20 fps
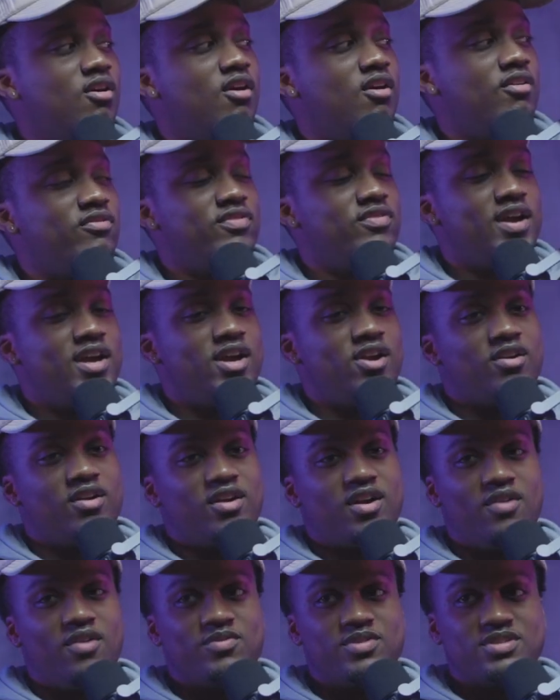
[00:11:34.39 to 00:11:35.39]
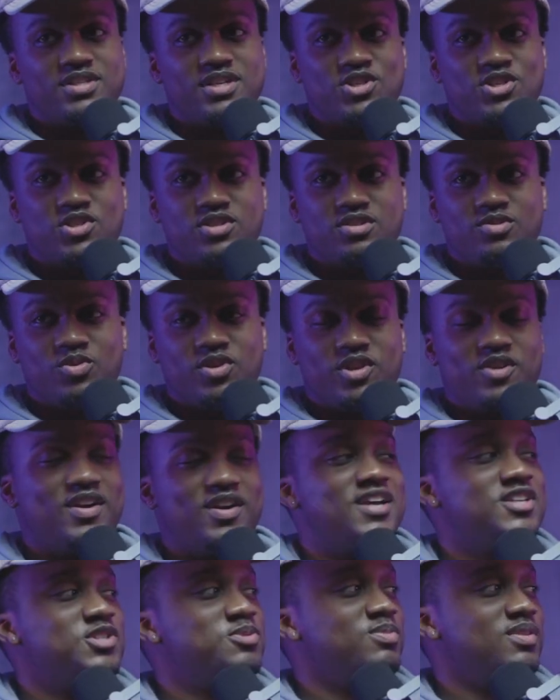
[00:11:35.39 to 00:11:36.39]
off-air conversation where they
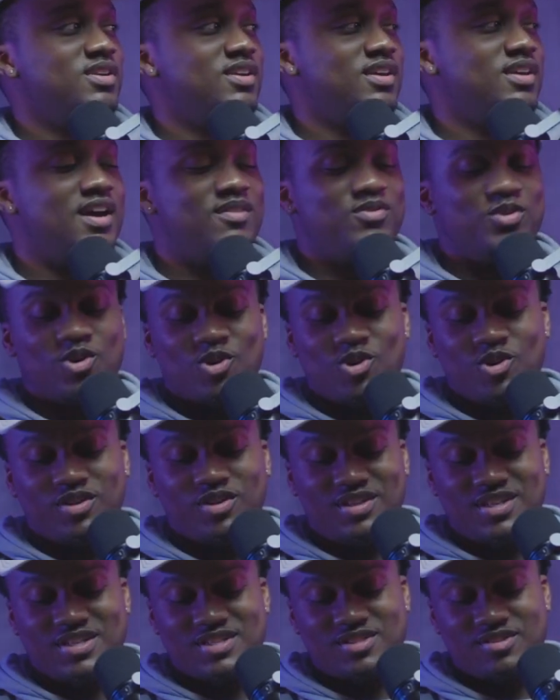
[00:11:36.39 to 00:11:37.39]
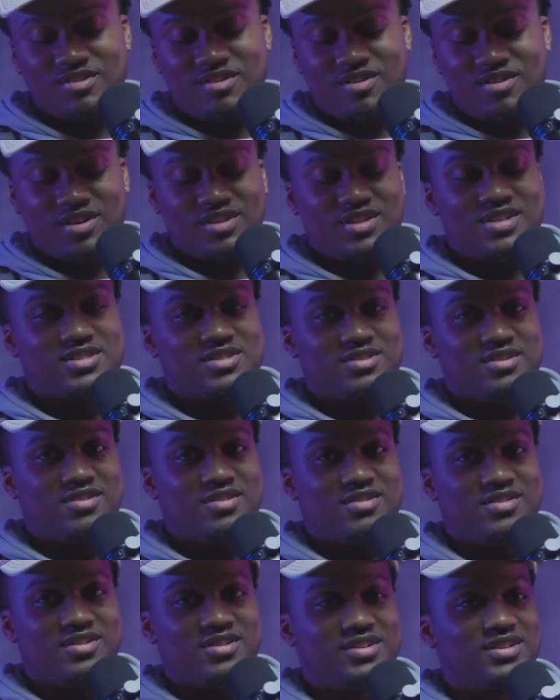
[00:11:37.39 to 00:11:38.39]
asked me, "Have you heard this song? This
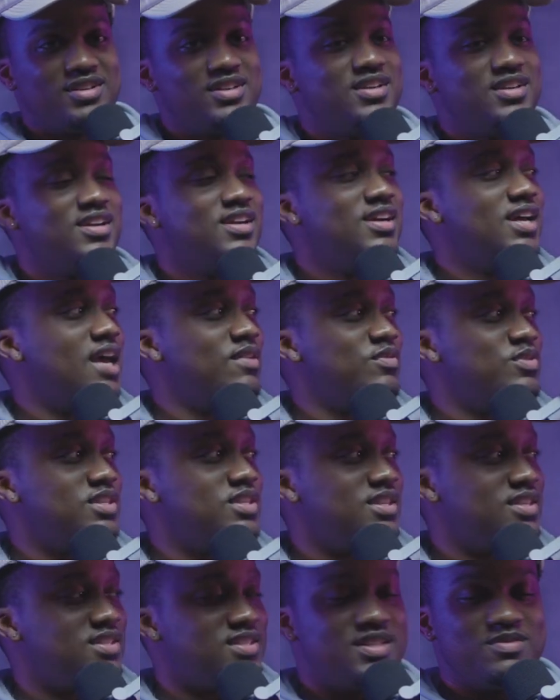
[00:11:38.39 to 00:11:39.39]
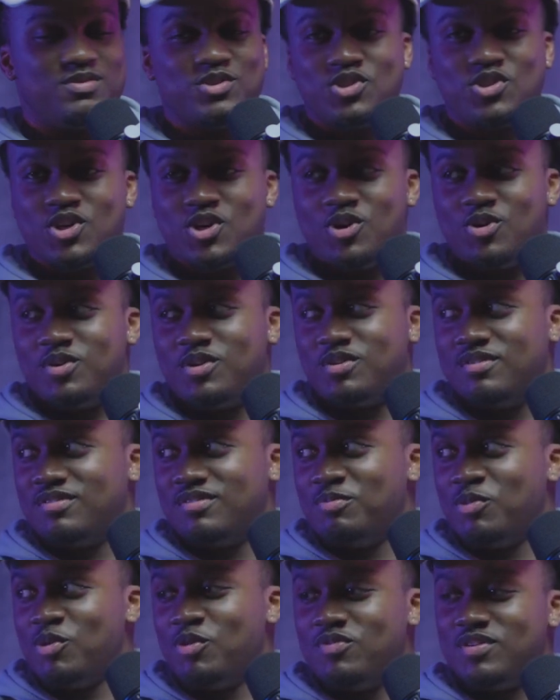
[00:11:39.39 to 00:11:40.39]
song? Have you seen this T V show and
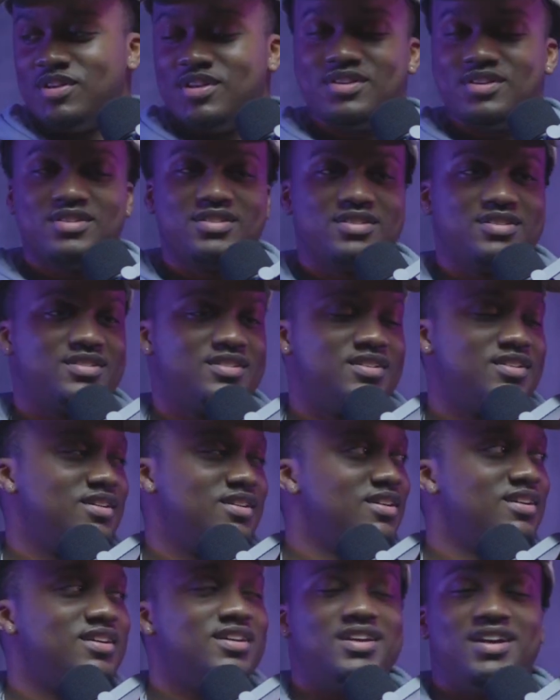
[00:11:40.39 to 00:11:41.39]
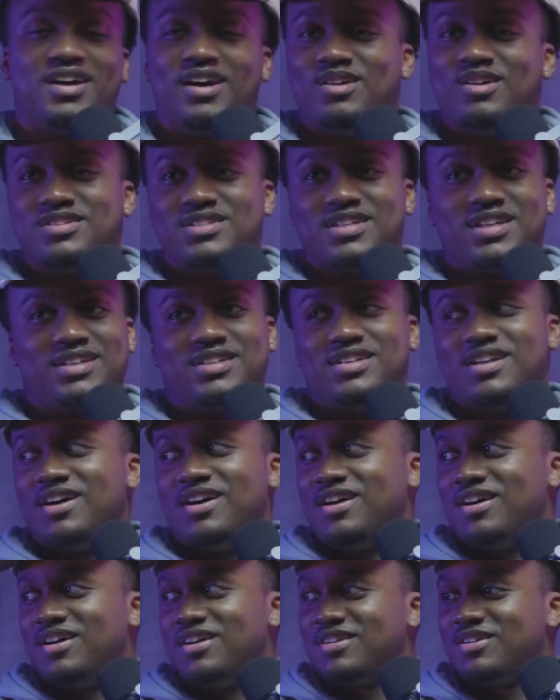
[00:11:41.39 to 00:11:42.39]
movie?" I was like,
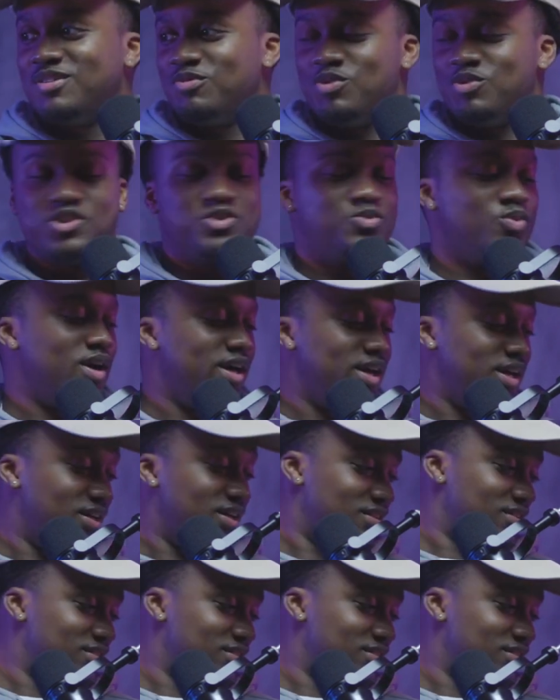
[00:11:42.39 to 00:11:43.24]
"Nah," which is why